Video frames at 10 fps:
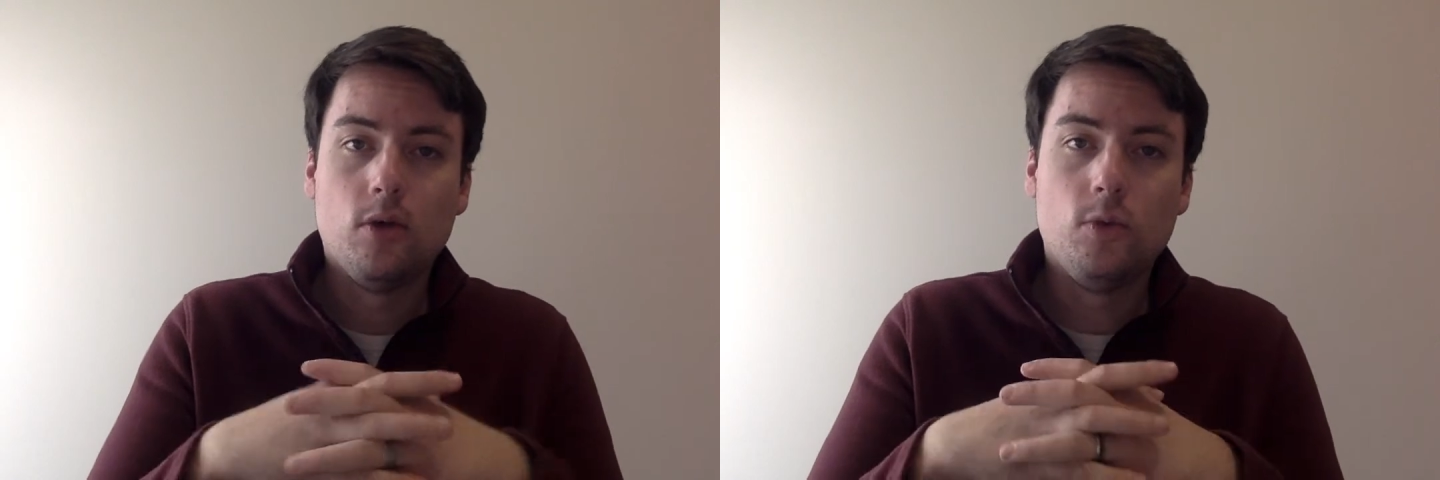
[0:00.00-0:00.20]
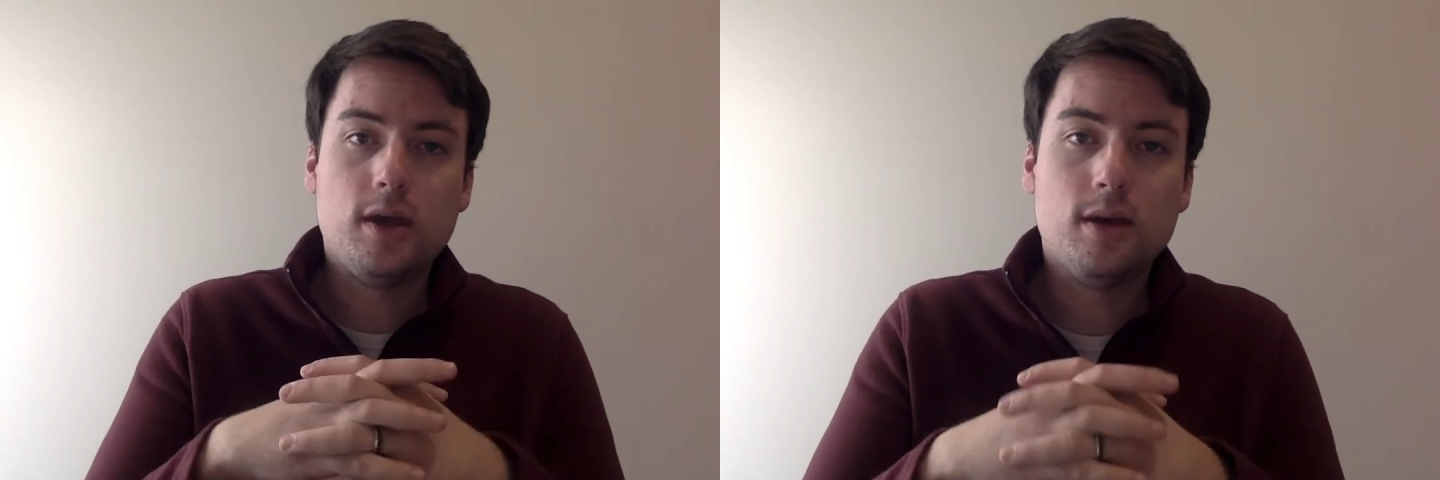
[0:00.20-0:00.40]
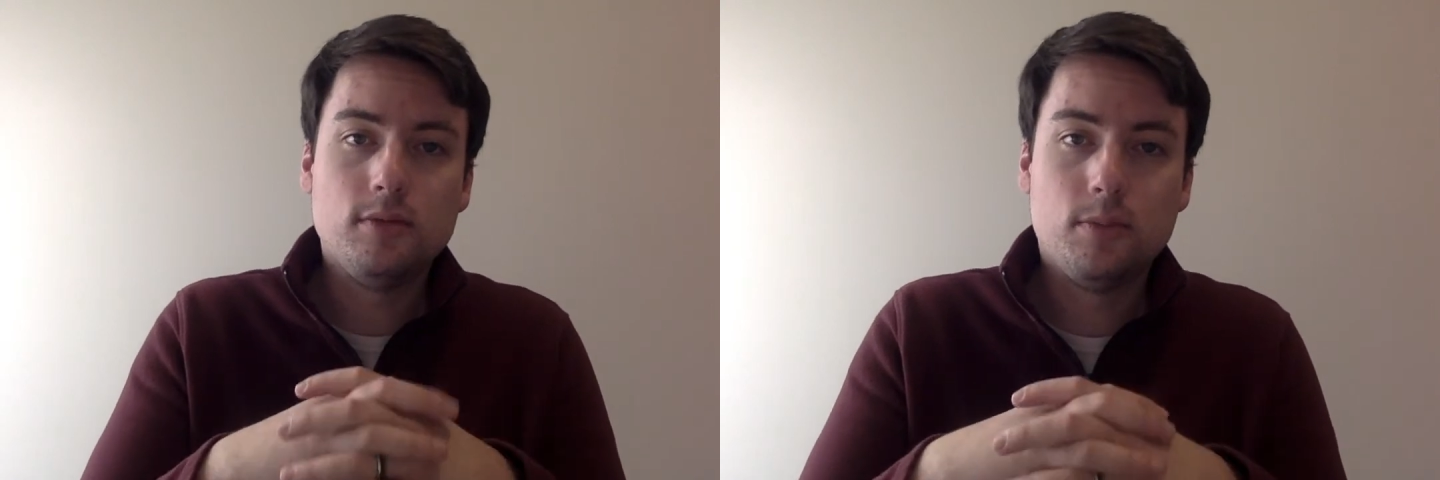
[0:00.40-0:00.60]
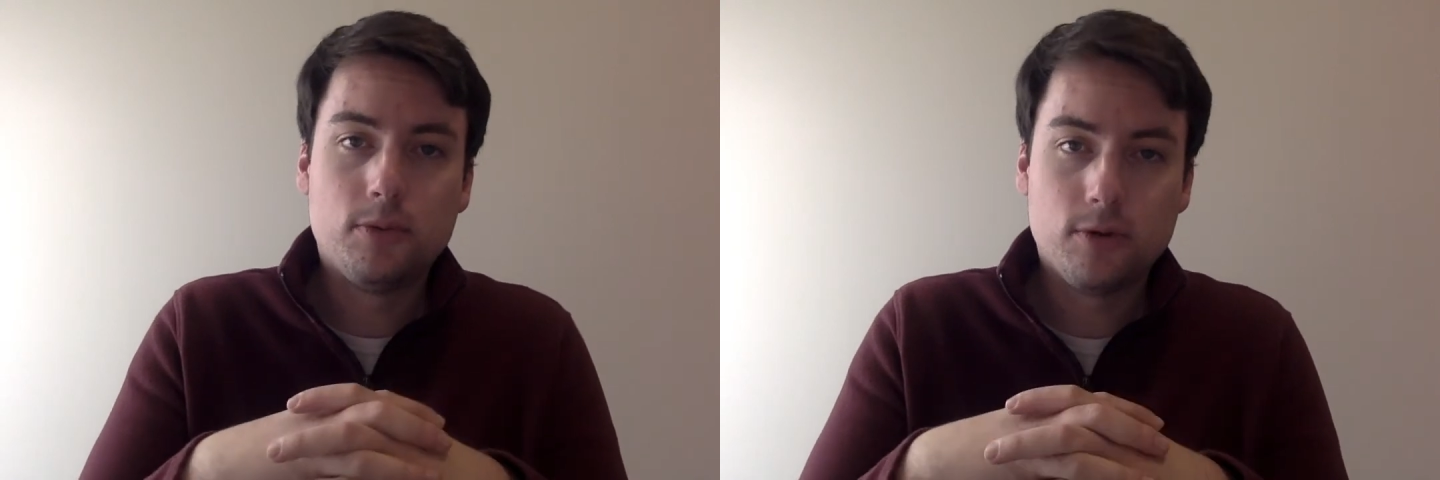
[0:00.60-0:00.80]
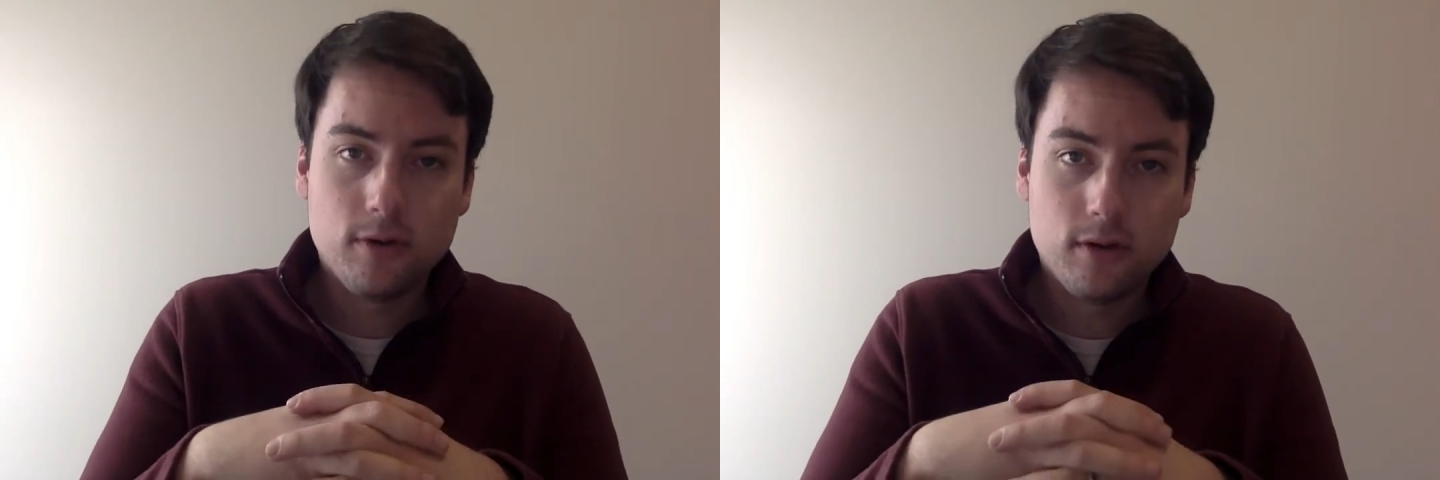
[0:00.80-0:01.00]
We come
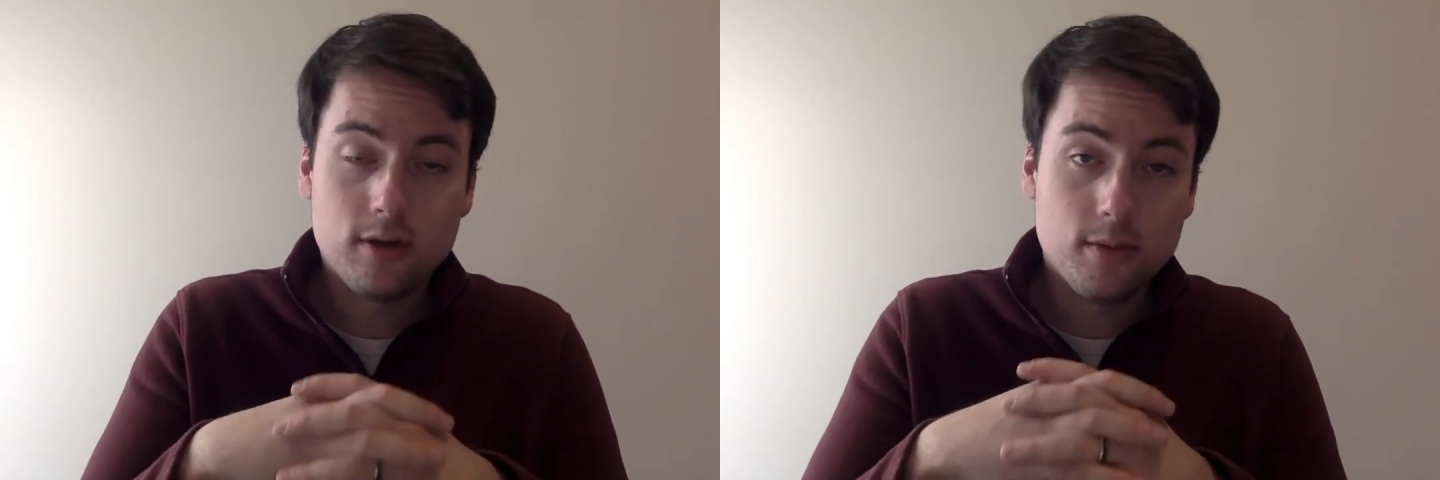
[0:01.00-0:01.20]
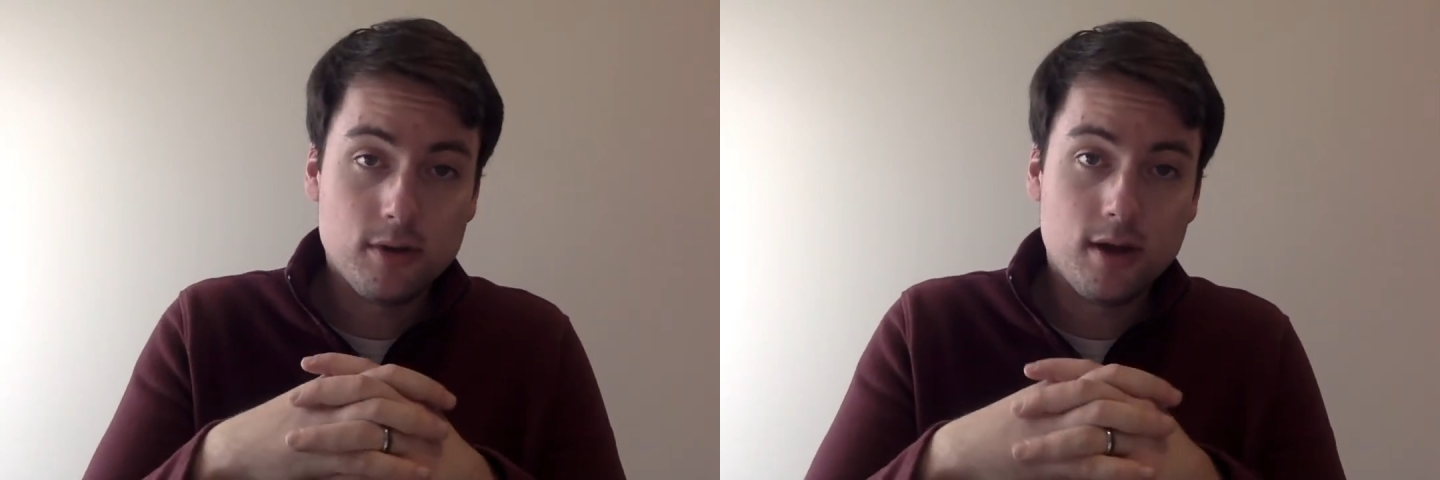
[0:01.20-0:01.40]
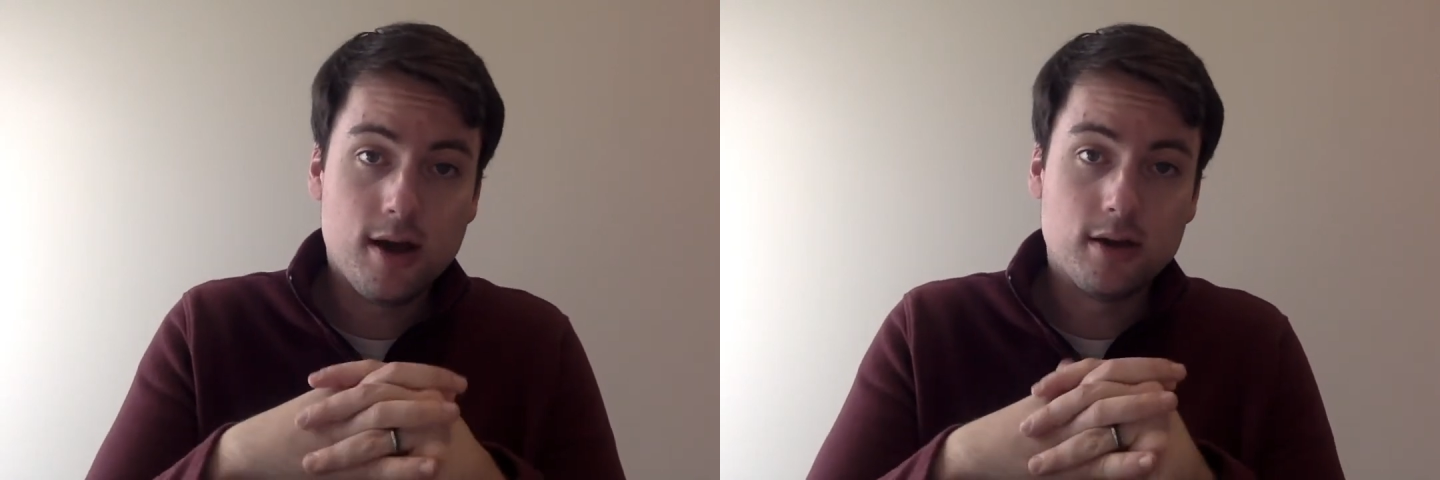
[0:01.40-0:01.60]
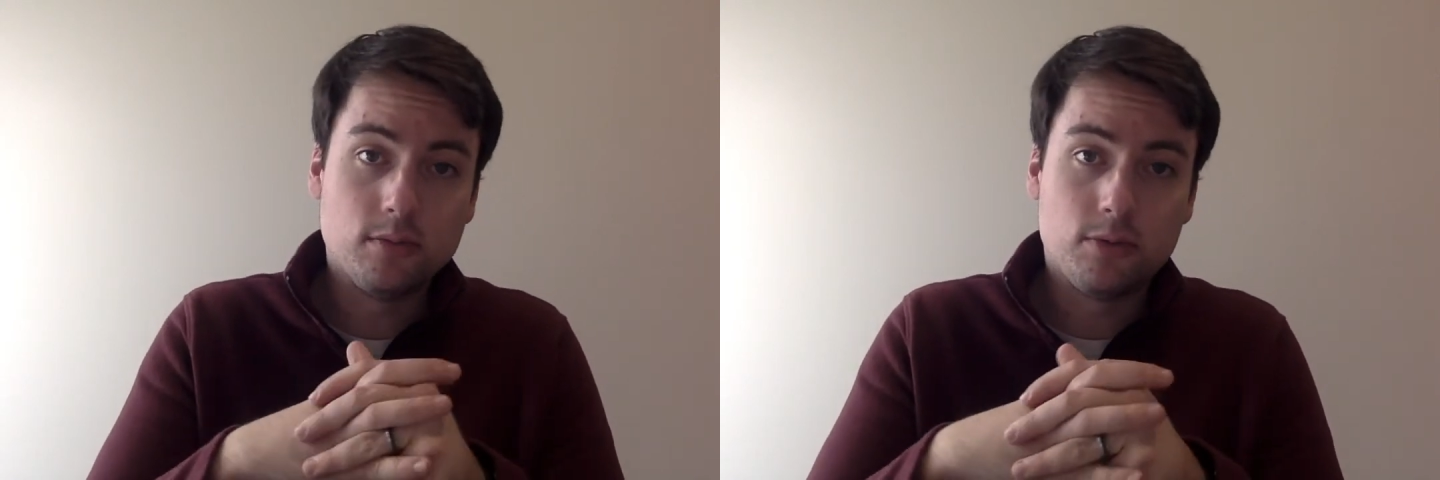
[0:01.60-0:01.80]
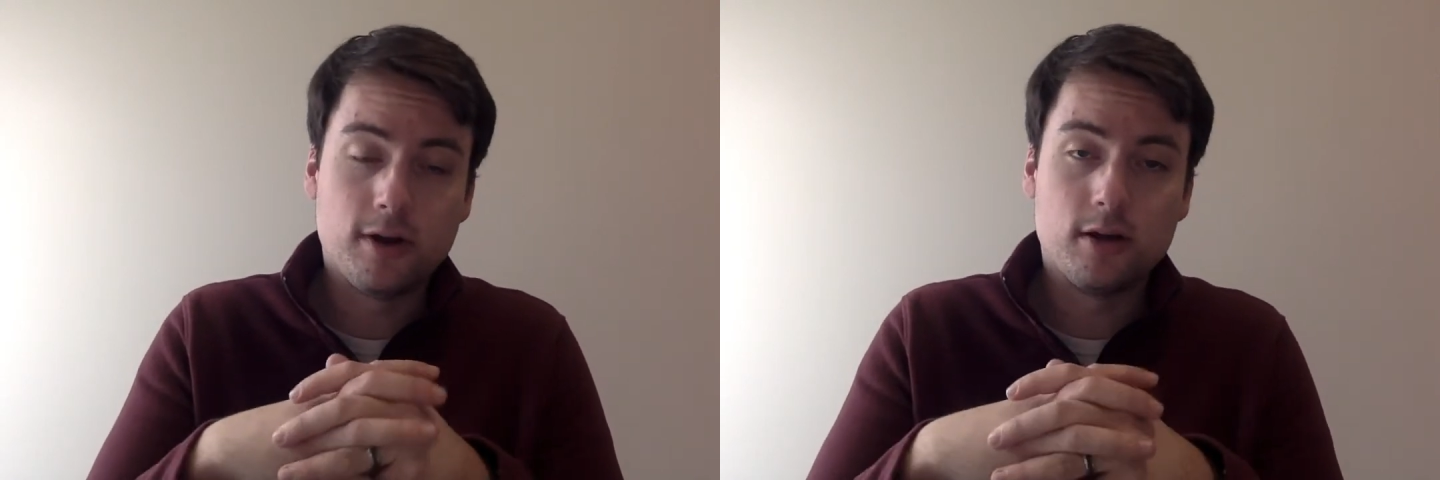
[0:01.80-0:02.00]
to God in
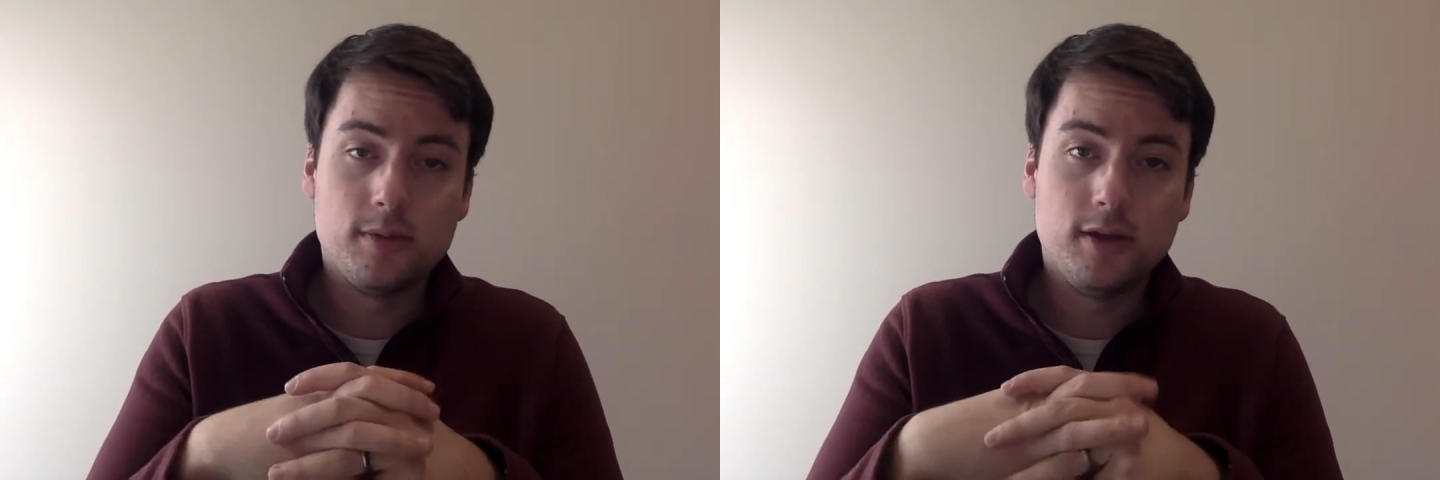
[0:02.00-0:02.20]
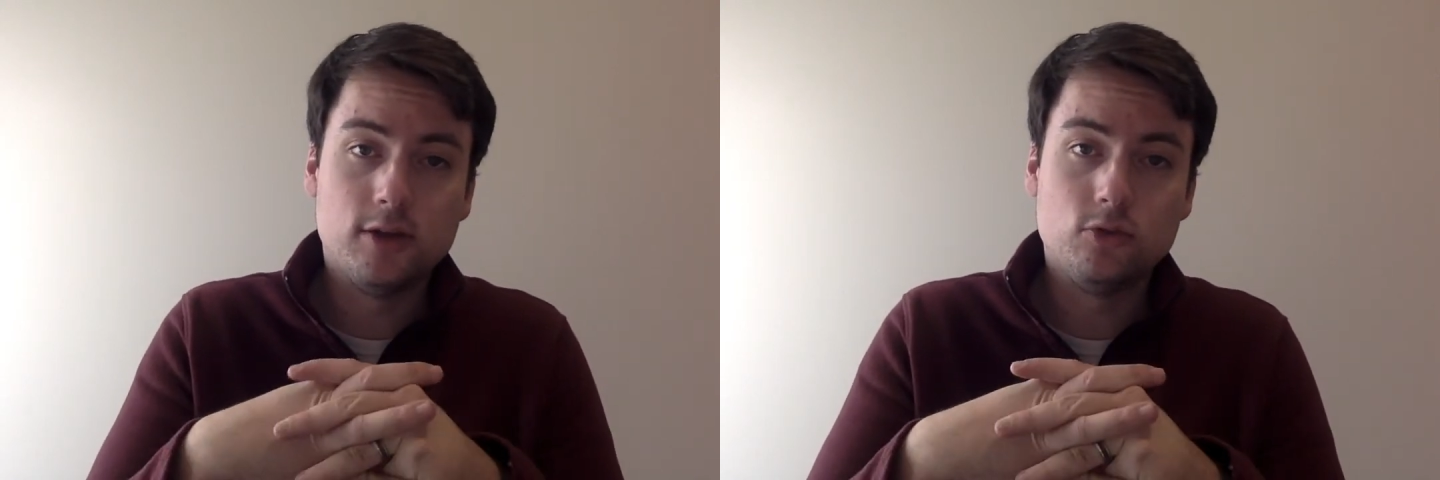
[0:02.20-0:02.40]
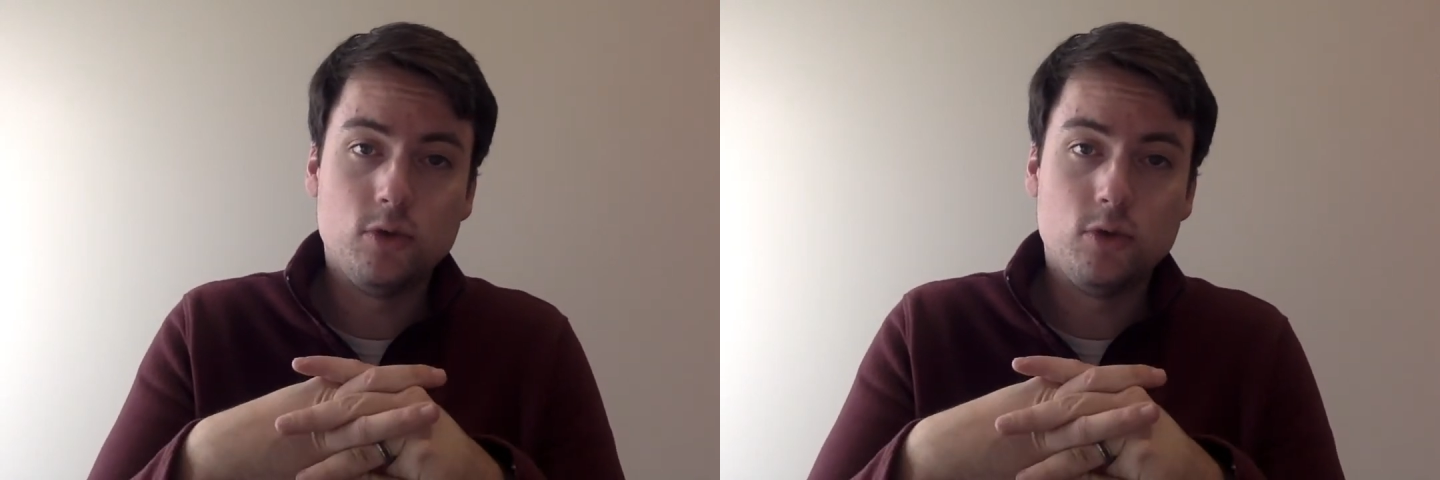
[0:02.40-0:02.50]
prayer because